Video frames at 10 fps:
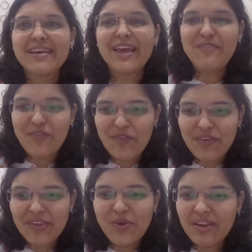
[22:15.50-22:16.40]
if
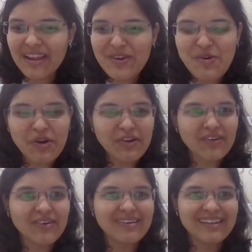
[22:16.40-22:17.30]
you really want
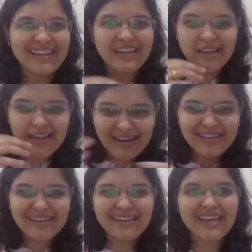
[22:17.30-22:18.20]
to
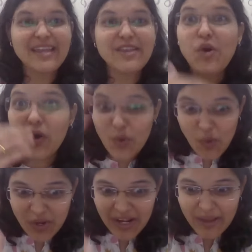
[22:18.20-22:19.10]
learn in your
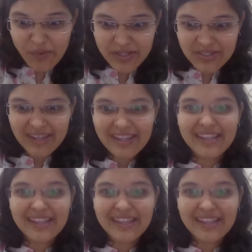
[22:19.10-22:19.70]
own language,